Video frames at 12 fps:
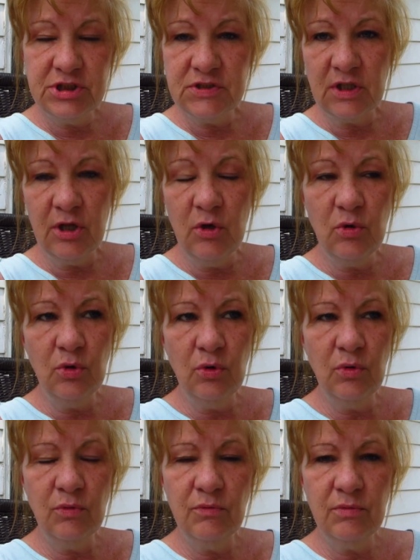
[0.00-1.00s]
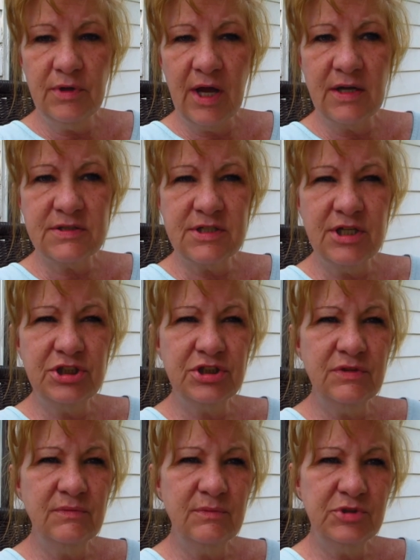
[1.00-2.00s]
is a local gas
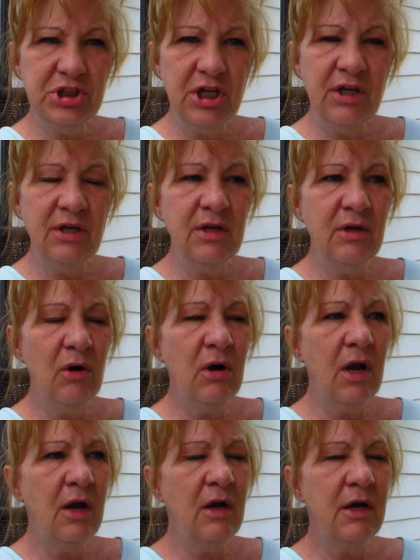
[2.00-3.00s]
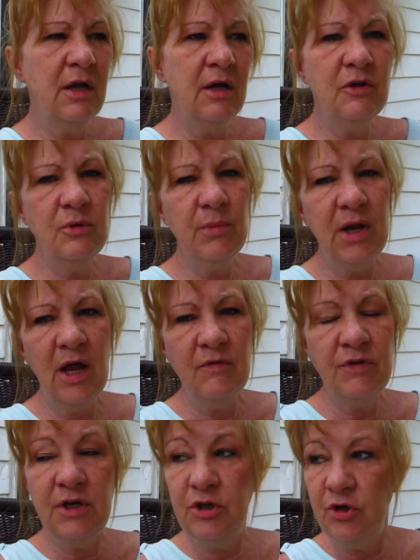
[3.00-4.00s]
station chain in our area. You might
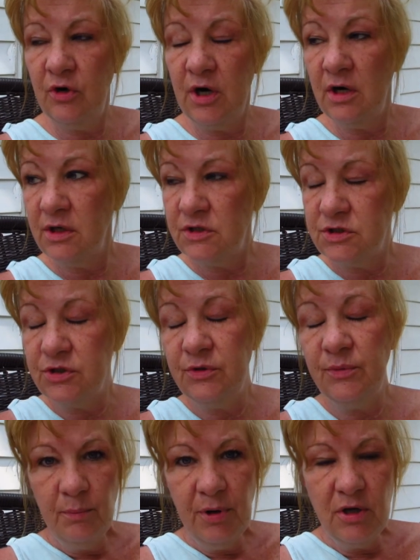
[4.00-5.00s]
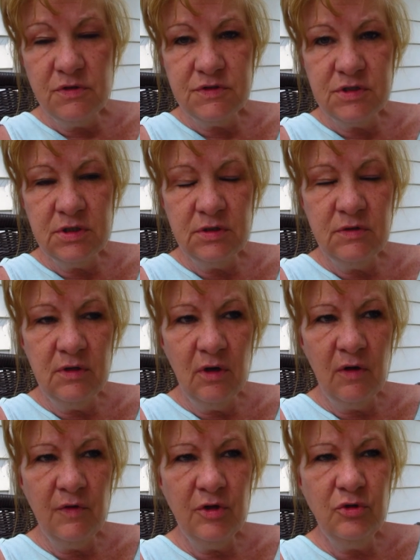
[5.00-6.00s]
have it in your area too. Posted
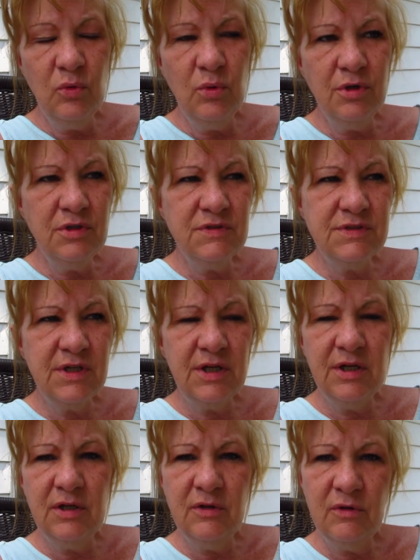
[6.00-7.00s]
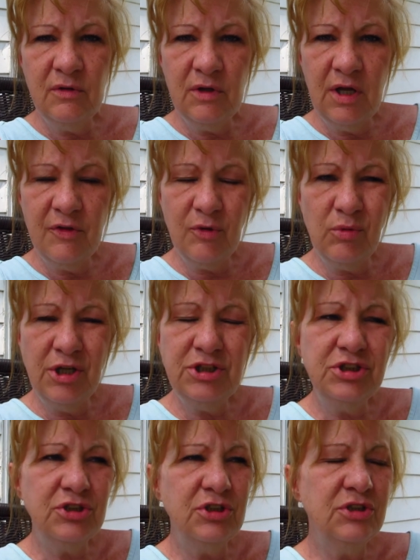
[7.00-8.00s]
on the doors in at the
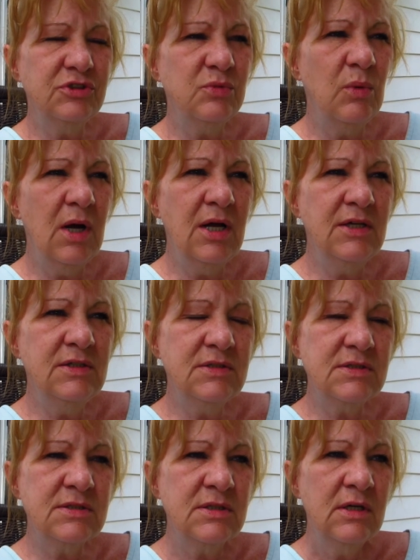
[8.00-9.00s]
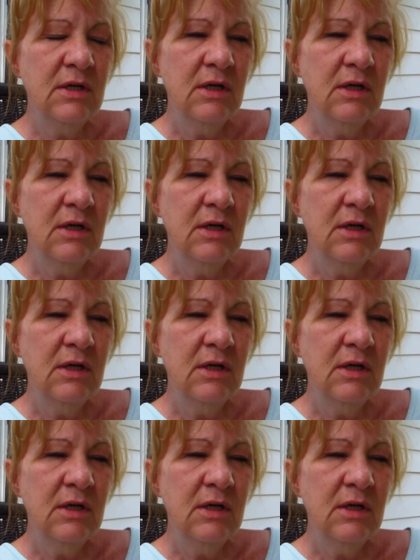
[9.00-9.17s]
registers was,